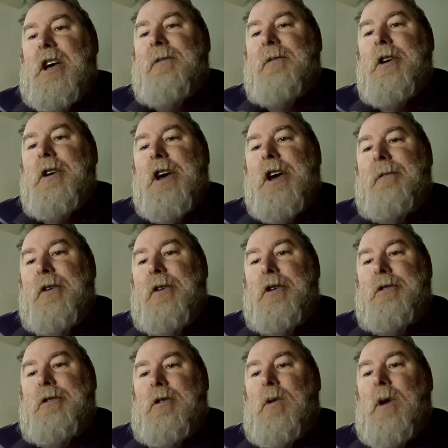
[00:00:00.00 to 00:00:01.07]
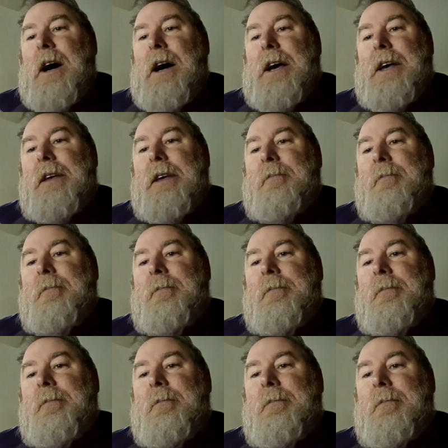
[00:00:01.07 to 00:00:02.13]
you get further away
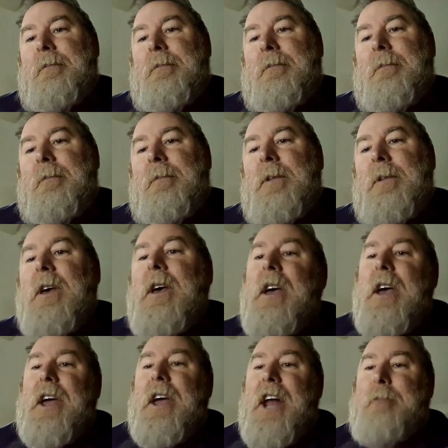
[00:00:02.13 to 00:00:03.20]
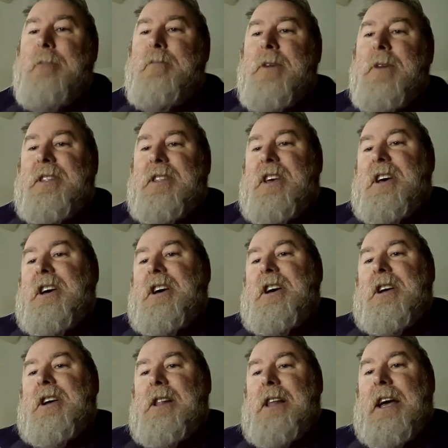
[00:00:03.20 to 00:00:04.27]
and up at
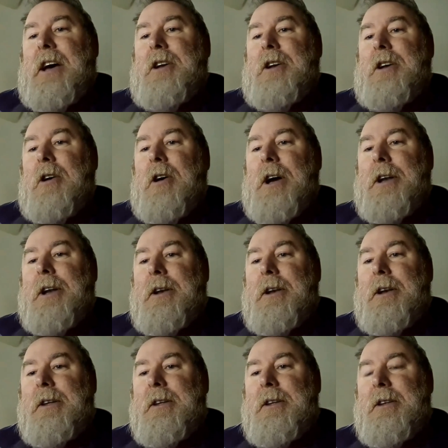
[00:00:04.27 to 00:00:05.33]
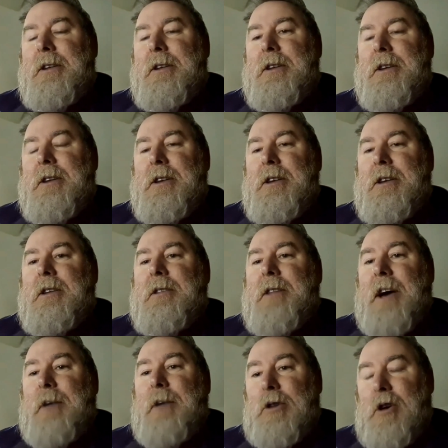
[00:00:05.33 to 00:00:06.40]
the cloud height,
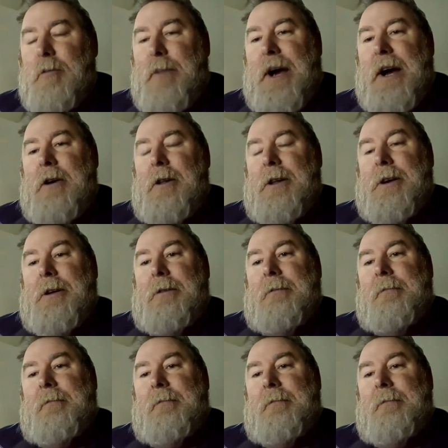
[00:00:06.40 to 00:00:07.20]
they will look parallel.